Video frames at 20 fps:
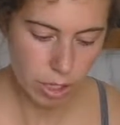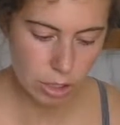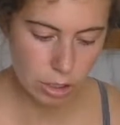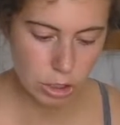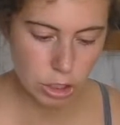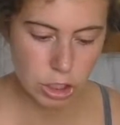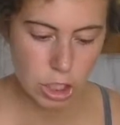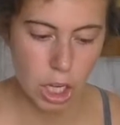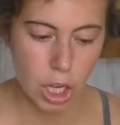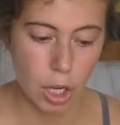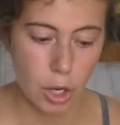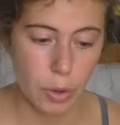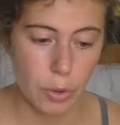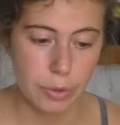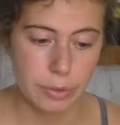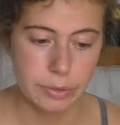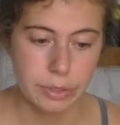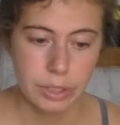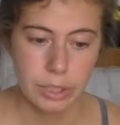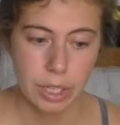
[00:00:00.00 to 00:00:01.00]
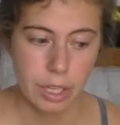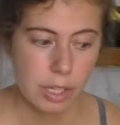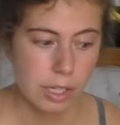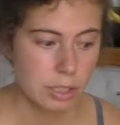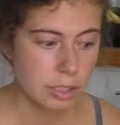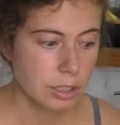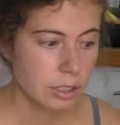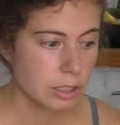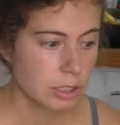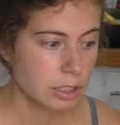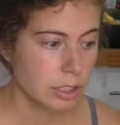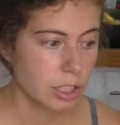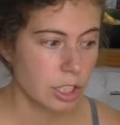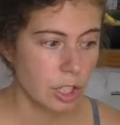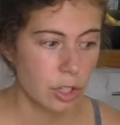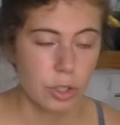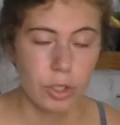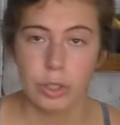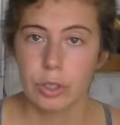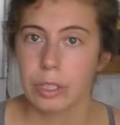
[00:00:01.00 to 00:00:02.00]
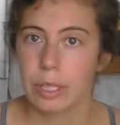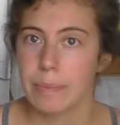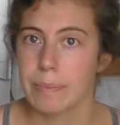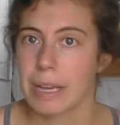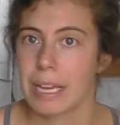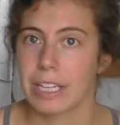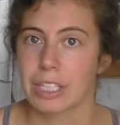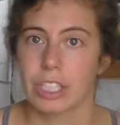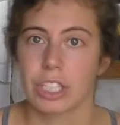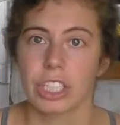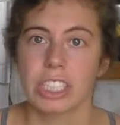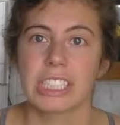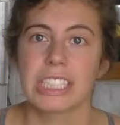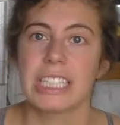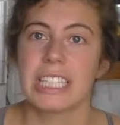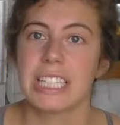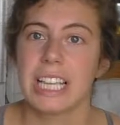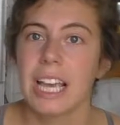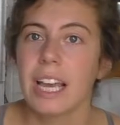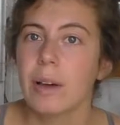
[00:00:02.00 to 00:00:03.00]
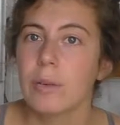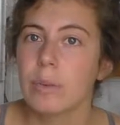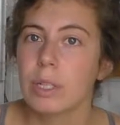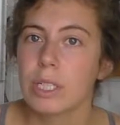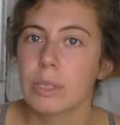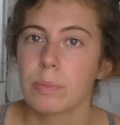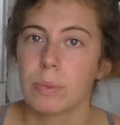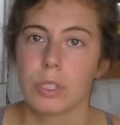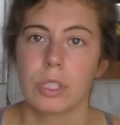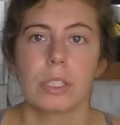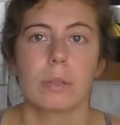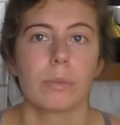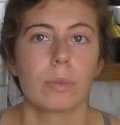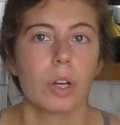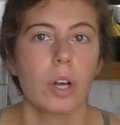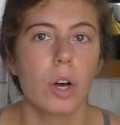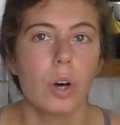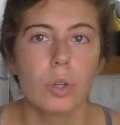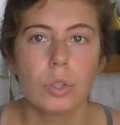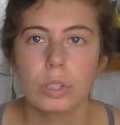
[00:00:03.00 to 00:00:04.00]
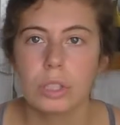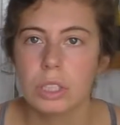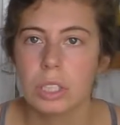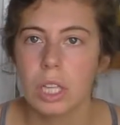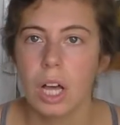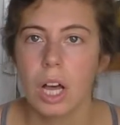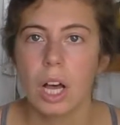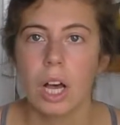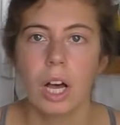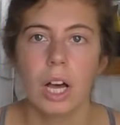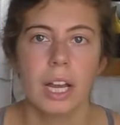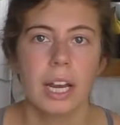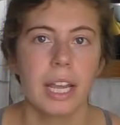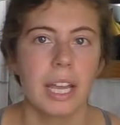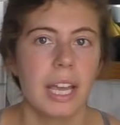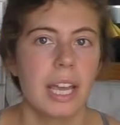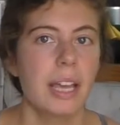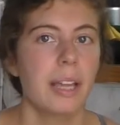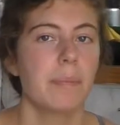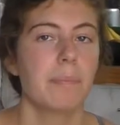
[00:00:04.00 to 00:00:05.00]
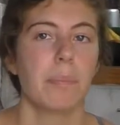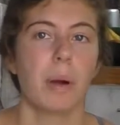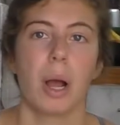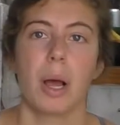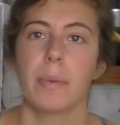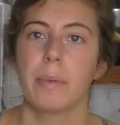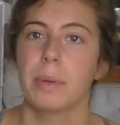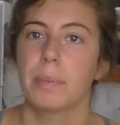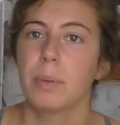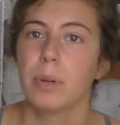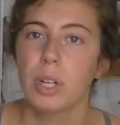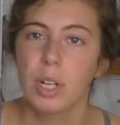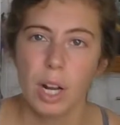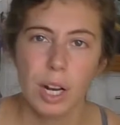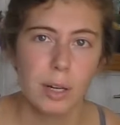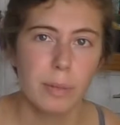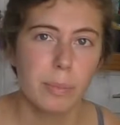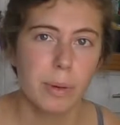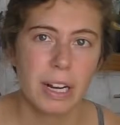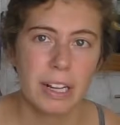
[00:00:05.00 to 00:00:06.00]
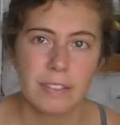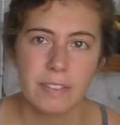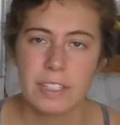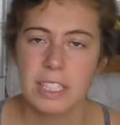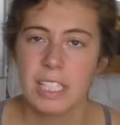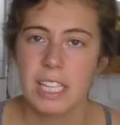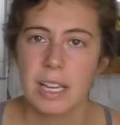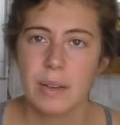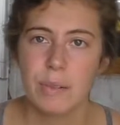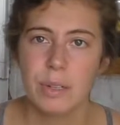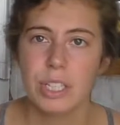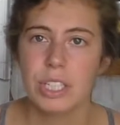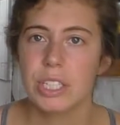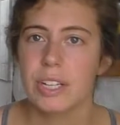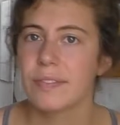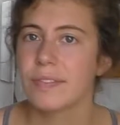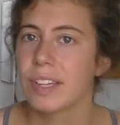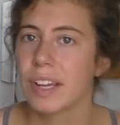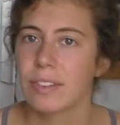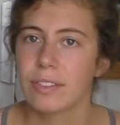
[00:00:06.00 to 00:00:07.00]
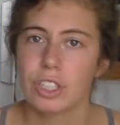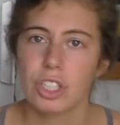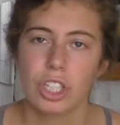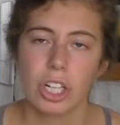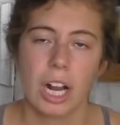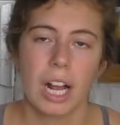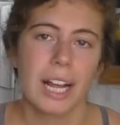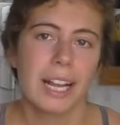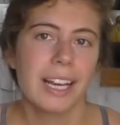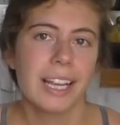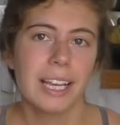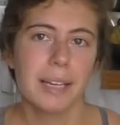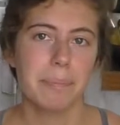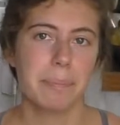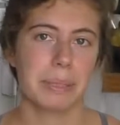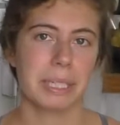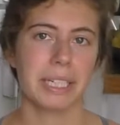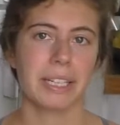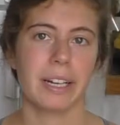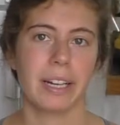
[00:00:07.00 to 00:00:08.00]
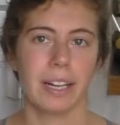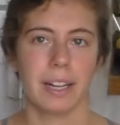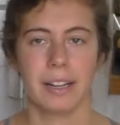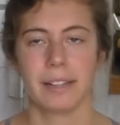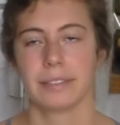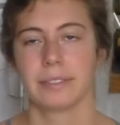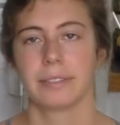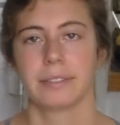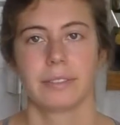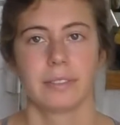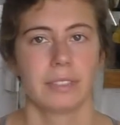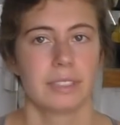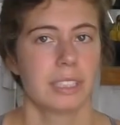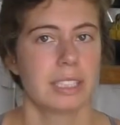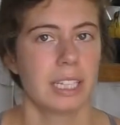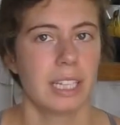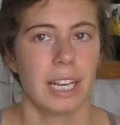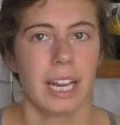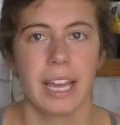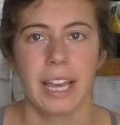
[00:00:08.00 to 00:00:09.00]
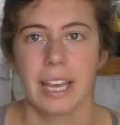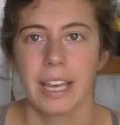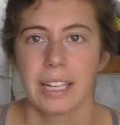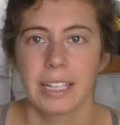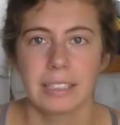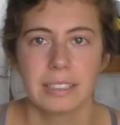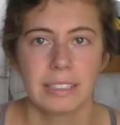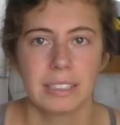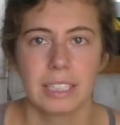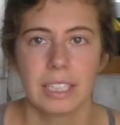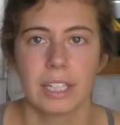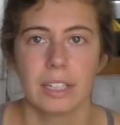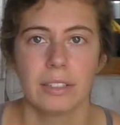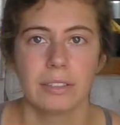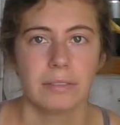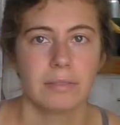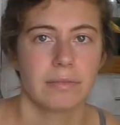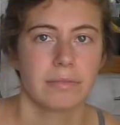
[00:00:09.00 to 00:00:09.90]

So, you know, you could make a turkey sandwich, put some coleslaw on it, probably put it on a breakfast sandwich. I've never tried it, but today, you know,